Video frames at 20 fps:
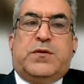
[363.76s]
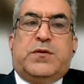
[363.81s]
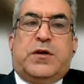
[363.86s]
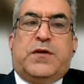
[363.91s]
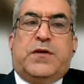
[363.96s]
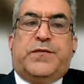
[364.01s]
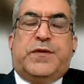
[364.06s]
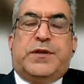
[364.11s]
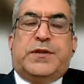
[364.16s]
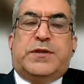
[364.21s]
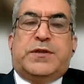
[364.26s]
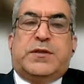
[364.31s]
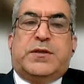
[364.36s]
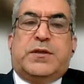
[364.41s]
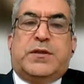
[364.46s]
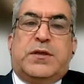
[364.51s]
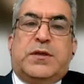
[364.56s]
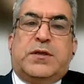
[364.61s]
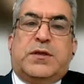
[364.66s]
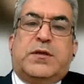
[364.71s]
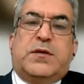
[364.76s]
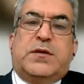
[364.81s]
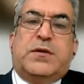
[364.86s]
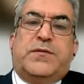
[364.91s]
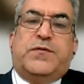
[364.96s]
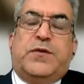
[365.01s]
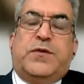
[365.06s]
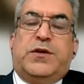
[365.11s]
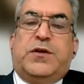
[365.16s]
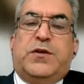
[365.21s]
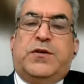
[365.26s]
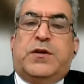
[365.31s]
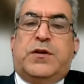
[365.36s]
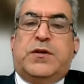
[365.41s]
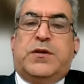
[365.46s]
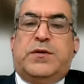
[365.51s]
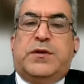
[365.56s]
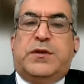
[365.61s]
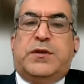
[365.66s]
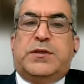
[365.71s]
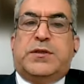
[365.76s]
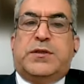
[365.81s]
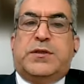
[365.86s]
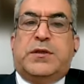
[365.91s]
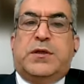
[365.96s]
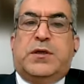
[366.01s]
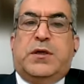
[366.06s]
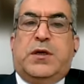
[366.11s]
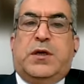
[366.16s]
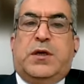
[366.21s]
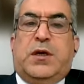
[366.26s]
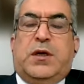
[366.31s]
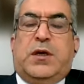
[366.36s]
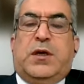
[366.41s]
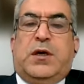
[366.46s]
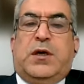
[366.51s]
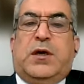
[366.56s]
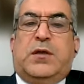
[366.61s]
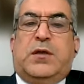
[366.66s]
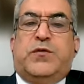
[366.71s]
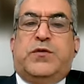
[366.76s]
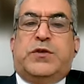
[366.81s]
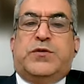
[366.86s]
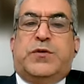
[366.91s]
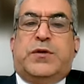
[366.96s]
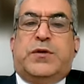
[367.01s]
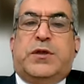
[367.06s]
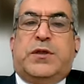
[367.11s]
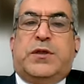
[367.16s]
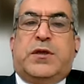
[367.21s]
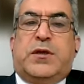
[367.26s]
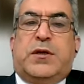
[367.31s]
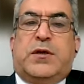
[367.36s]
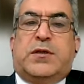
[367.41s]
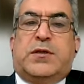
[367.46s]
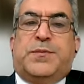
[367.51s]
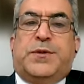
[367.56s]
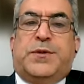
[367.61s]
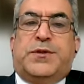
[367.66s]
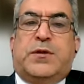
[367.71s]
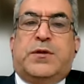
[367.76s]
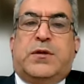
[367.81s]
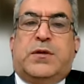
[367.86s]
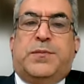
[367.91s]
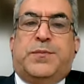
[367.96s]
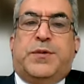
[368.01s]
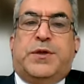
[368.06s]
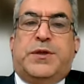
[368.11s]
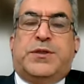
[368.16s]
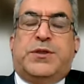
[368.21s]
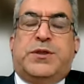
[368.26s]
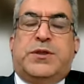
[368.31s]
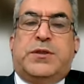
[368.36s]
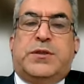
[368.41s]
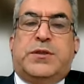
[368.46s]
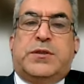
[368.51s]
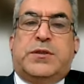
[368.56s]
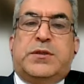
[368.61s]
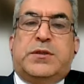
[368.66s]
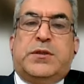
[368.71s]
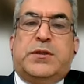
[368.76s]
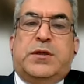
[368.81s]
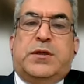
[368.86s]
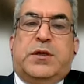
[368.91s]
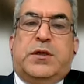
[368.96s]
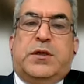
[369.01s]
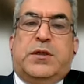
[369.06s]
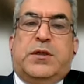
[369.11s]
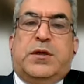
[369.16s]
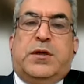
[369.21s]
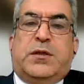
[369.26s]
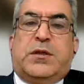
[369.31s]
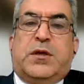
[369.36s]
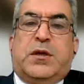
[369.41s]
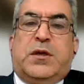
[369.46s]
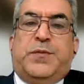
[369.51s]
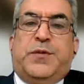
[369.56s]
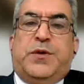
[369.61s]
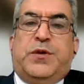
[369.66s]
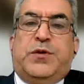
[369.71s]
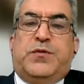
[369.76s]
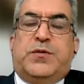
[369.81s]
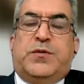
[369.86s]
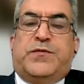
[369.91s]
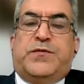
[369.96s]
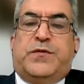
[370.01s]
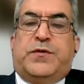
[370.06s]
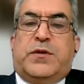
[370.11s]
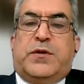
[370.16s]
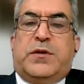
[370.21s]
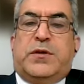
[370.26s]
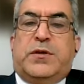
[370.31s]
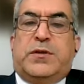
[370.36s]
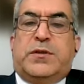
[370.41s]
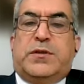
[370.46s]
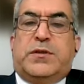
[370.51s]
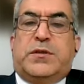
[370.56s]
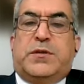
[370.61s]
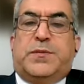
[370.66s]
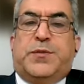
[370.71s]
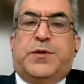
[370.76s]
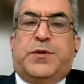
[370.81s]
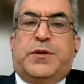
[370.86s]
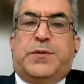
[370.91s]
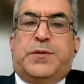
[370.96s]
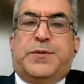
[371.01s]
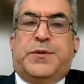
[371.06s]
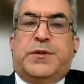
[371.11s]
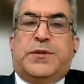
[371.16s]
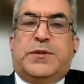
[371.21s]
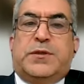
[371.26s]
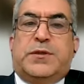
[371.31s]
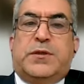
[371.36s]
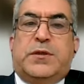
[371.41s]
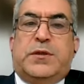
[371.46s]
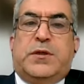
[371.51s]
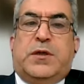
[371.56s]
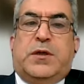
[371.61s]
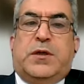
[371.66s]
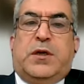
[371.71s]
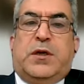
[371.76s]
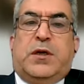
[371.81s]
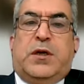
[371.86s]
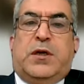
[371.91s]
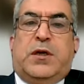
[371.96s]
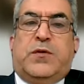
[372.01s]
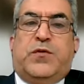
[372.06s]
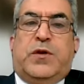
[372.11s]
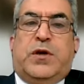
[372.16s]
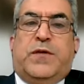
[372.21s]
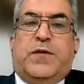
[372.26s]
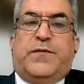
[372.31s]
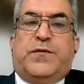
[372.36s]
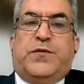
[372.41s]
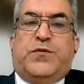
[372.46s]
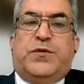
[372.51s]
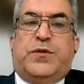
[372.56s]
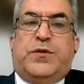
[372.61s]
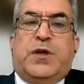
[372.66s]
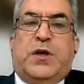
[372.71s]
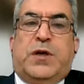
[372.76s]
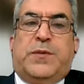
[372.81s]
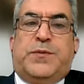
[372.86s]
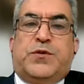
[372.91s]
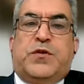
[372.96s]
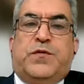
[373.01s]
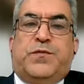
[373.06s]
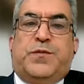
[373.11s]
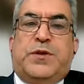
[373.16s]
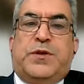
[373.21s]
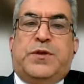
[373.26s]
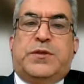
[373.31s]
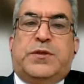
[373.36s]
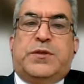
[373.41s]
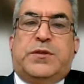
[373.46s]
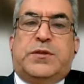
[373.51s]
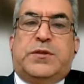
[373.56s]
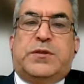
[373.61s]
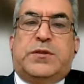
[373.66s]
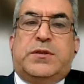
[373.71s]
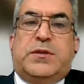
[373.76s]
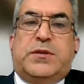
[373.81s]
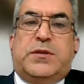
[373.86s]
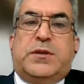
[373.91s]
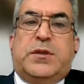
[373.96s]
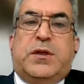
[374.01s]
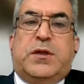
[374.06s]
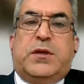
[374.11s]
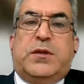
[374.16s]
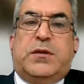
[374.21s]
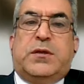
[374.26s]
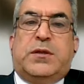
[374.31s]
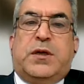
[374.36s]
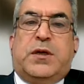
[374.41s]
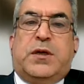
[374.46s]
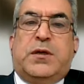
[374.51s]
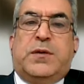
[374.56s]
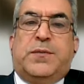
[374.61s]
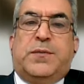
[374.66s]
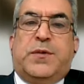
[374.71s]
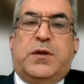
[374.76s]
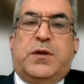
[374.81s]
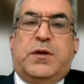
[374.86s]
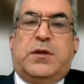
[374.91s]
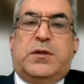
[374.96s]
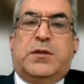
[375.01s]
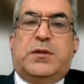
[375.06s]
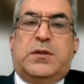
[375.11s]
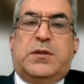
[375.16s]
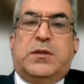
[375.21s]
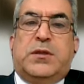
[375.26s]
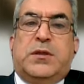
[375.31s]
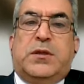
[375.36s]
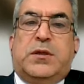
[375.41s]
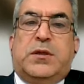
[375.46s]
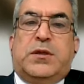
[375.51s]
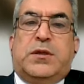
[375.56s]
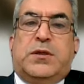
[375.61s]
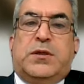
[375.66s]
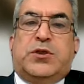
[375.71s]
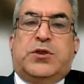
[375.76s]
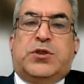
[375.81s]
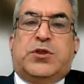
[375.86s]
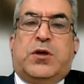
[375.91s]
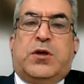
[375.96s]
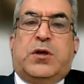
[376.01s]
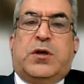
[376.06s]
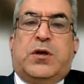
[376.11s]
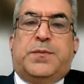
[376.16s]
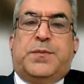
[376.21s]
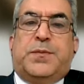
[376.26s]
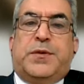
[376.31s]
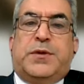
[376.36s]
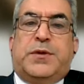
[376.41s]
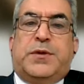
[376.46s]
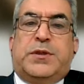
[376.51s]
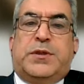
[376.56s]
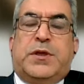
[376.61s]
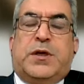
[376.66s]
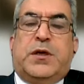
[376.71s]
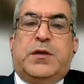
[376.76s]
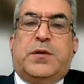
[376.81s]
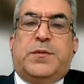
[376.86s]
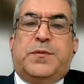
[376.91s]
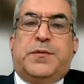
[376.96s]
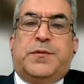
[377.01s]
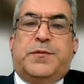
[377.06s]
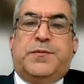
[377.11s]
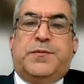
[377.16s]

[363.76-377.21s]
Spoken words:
to harvest the follicular units, and usually there are special punches that can be used for this purpose. And we have two types of punches, dull type and sharp type.